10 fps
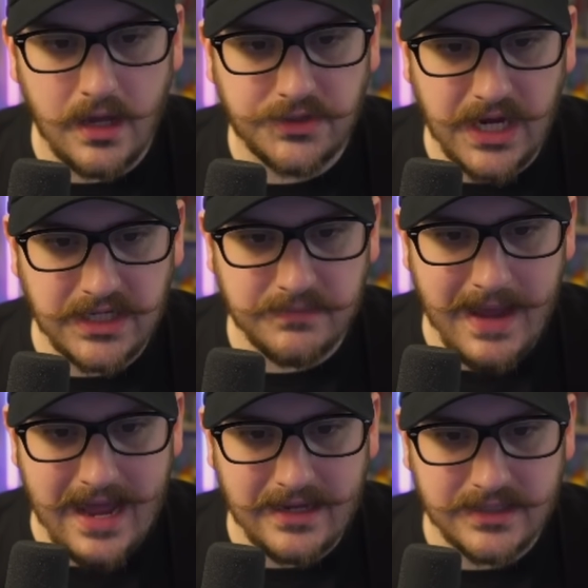Change
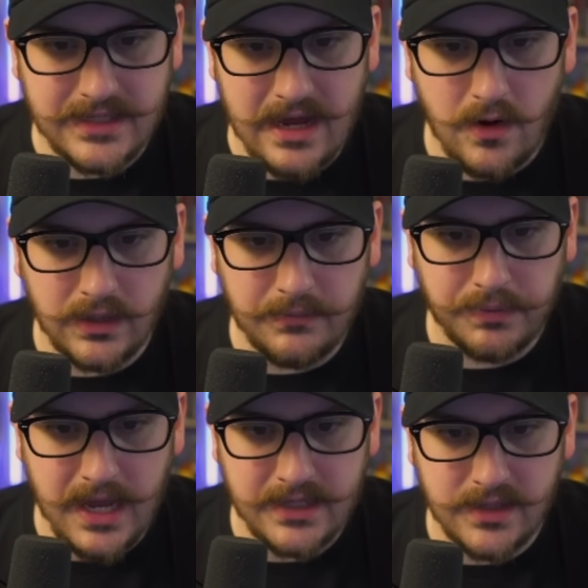Madness now only
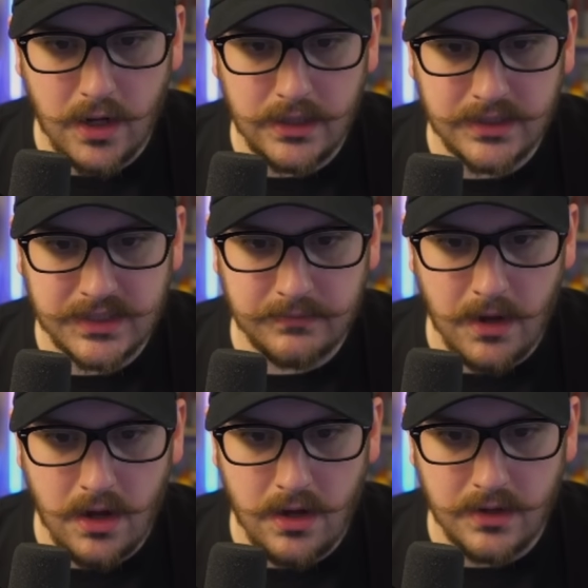applies on
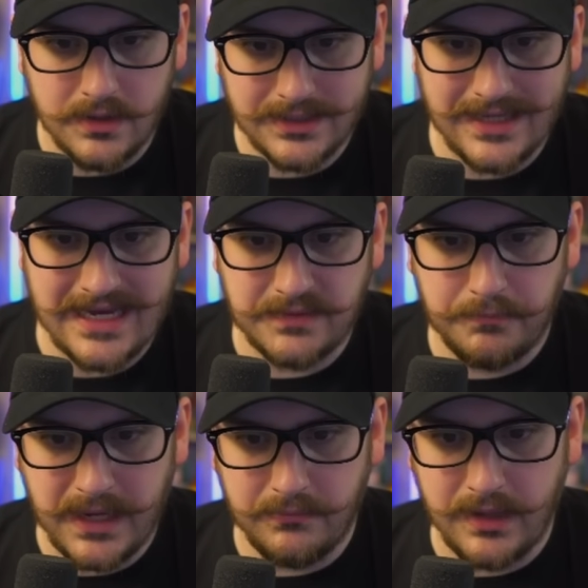
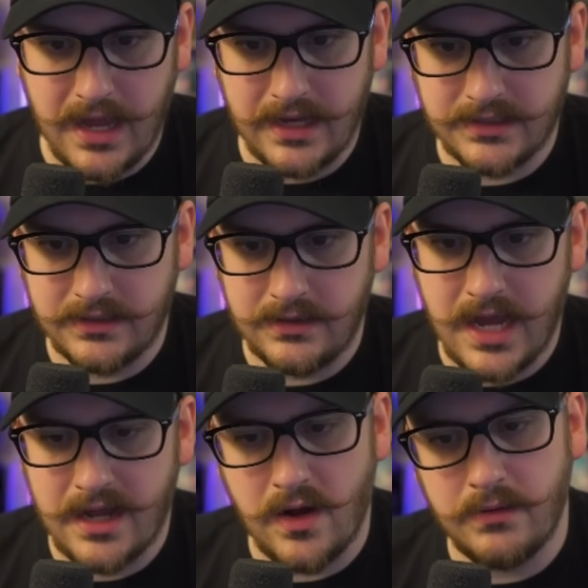small/big blinds,
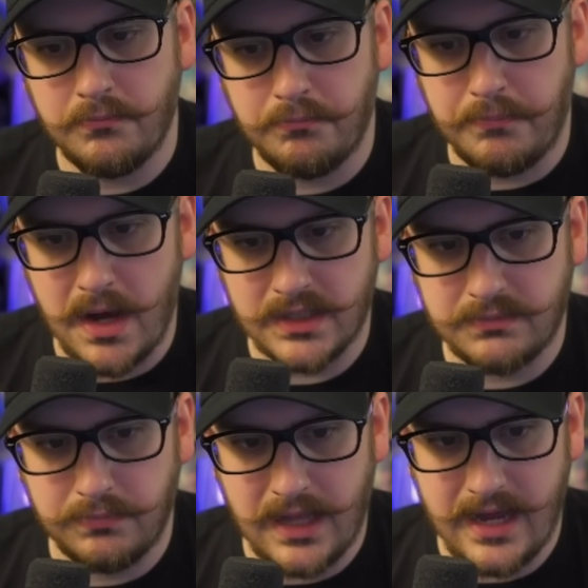not on boss
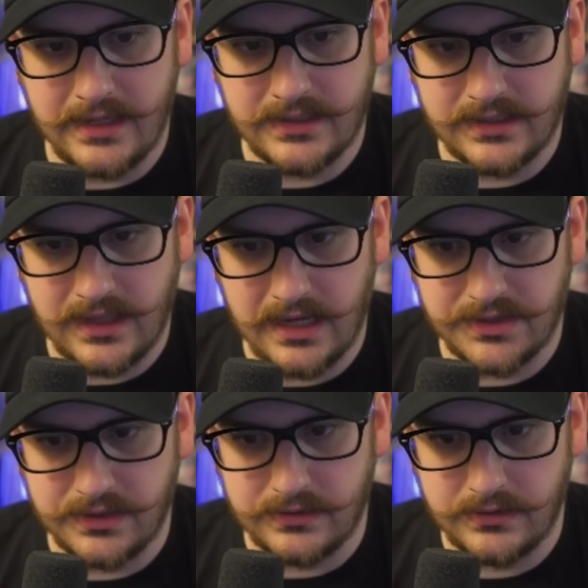blind
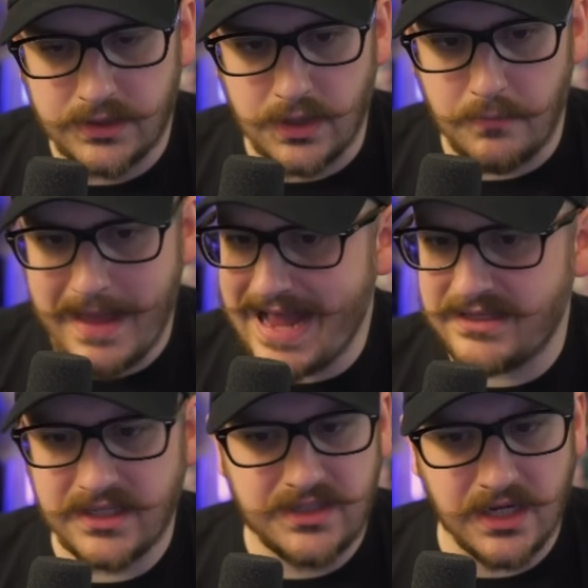selection. So
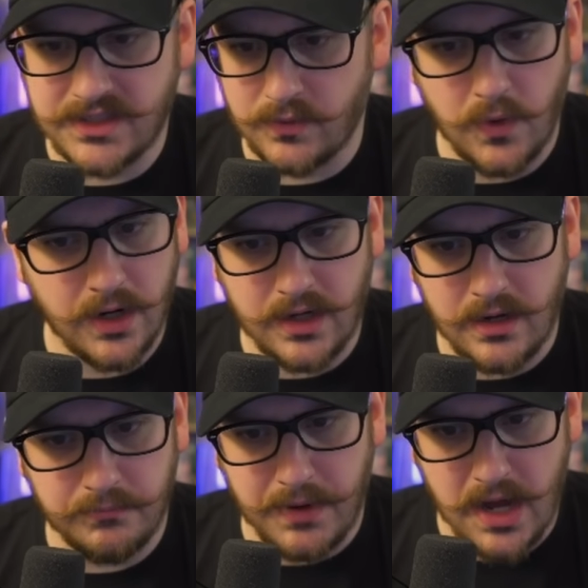Madness doesn't work
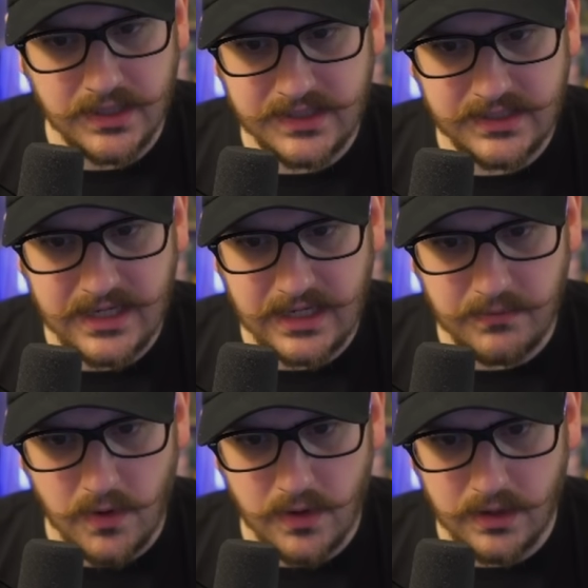on bosses
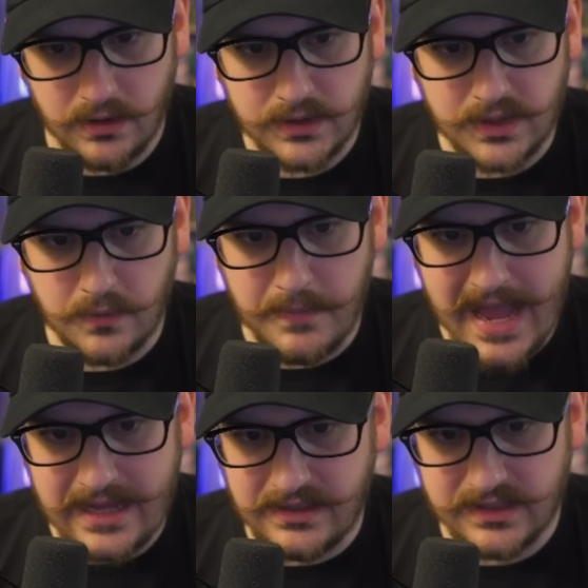anymore. So
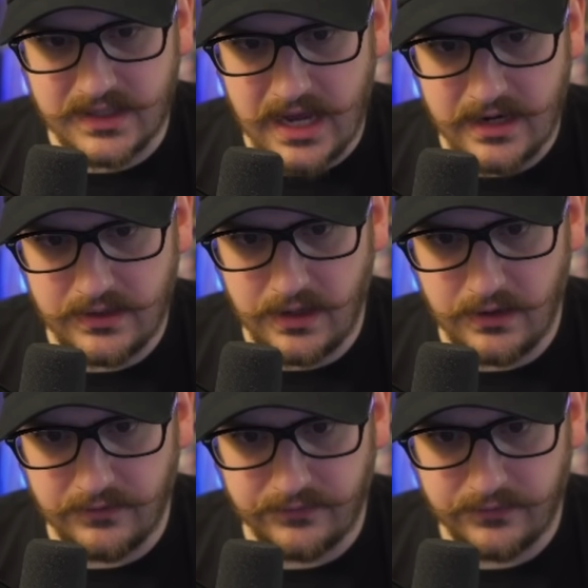Madness got a
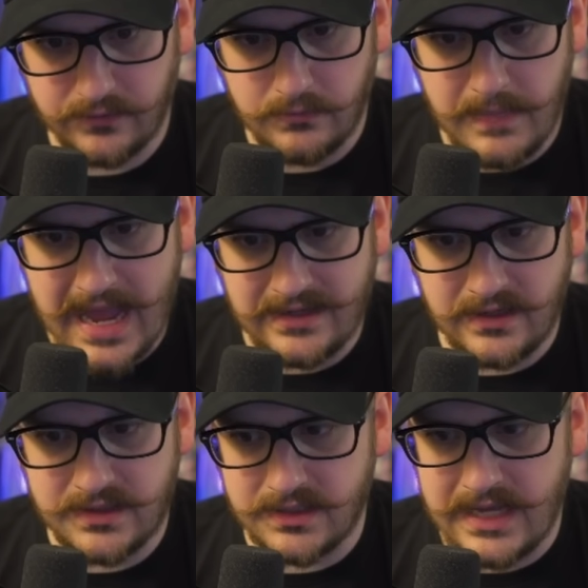nerf.
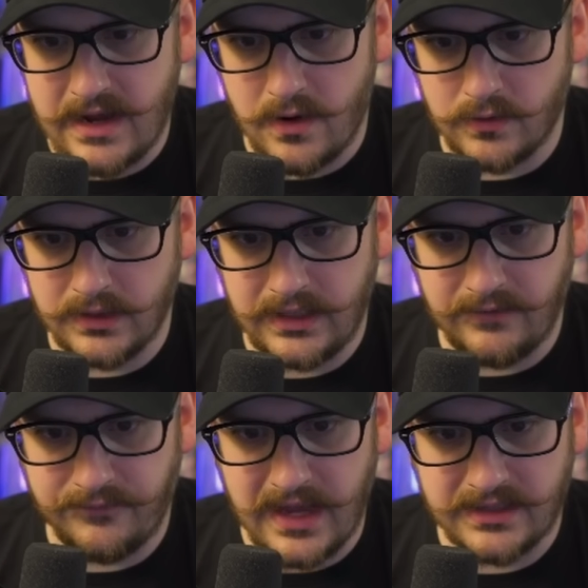Madness is now only
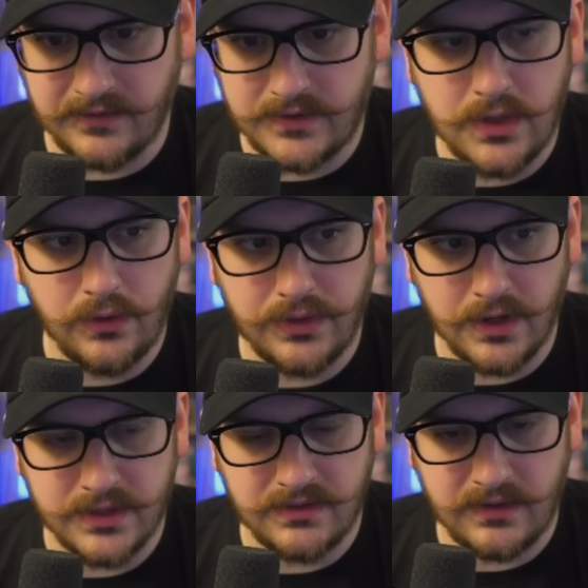effective
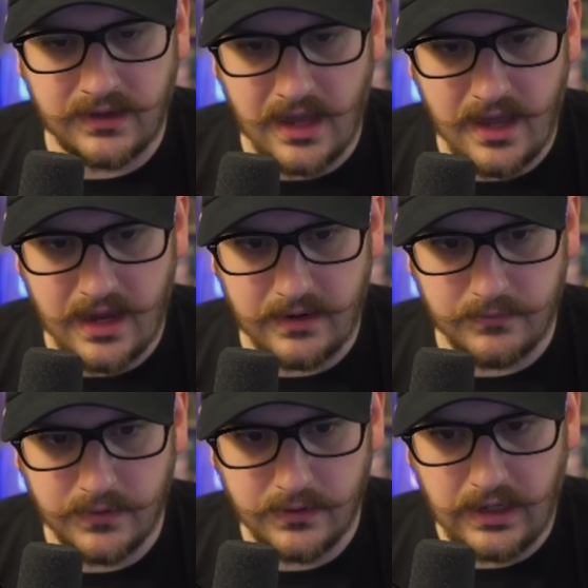2/3 of the
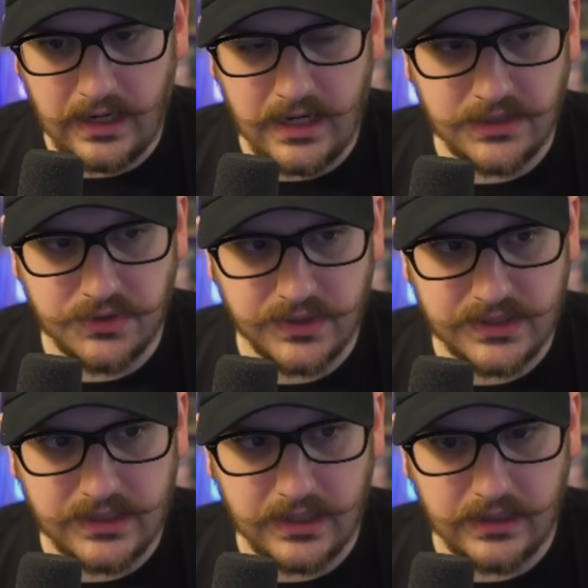time.
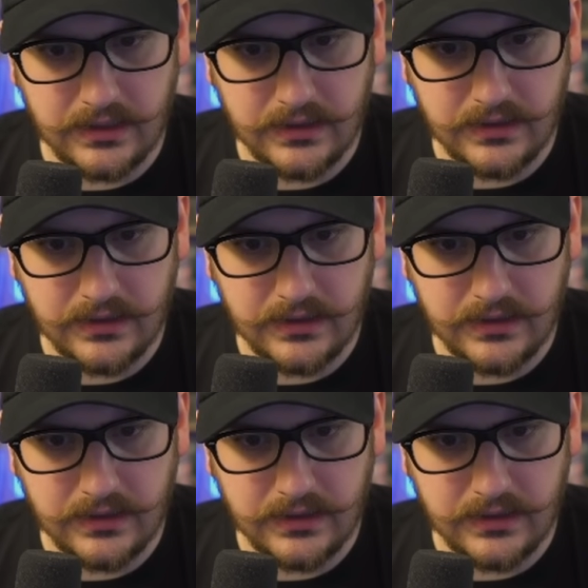Interesting.